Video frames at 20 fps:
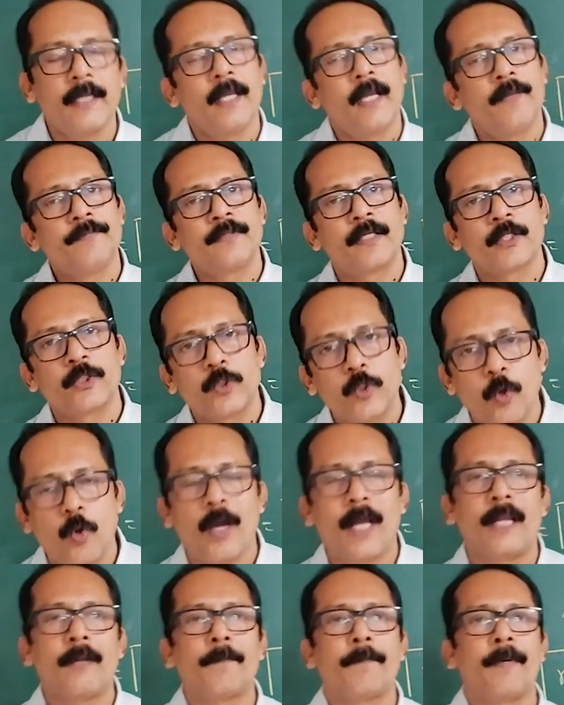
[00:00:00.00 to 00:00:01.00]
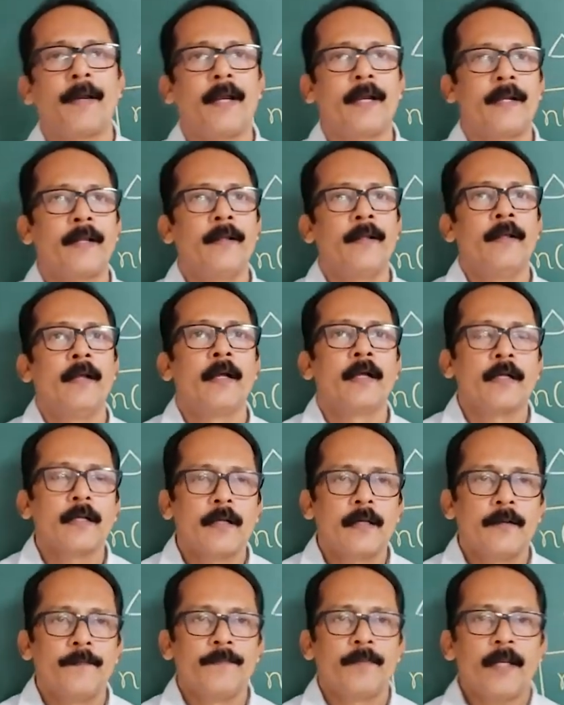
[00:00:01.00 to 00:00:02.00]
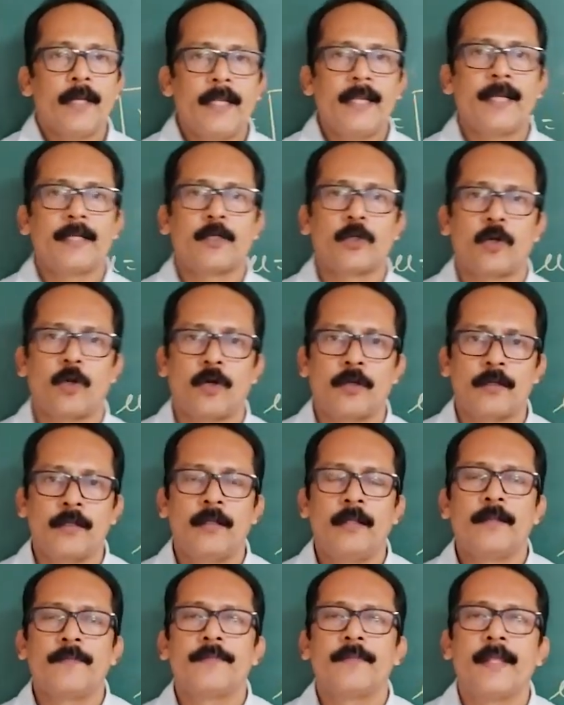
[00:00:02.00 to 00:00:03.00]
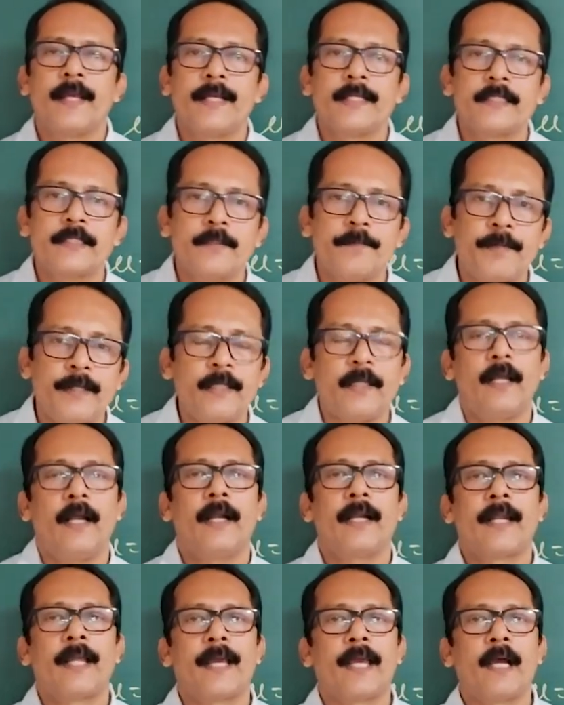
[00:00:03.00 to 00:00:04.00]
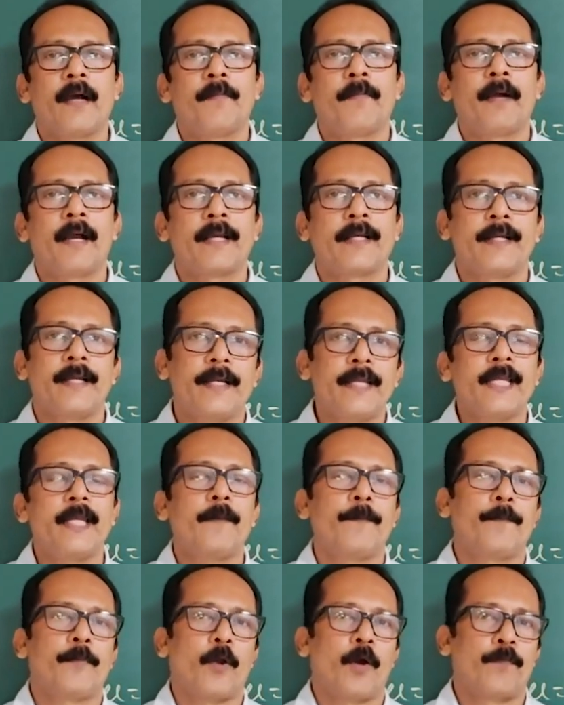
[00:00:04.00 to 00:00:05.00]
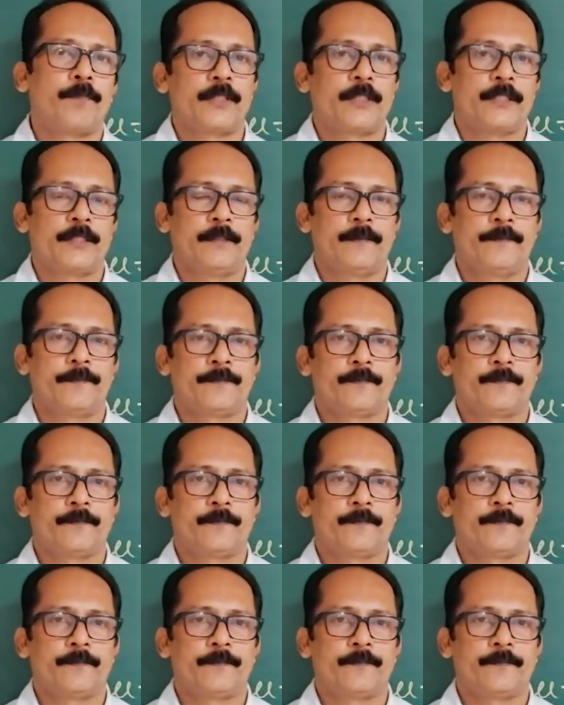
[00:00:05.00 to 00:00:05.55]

If there is no unpaired electron, they exhibit diamagnetic property.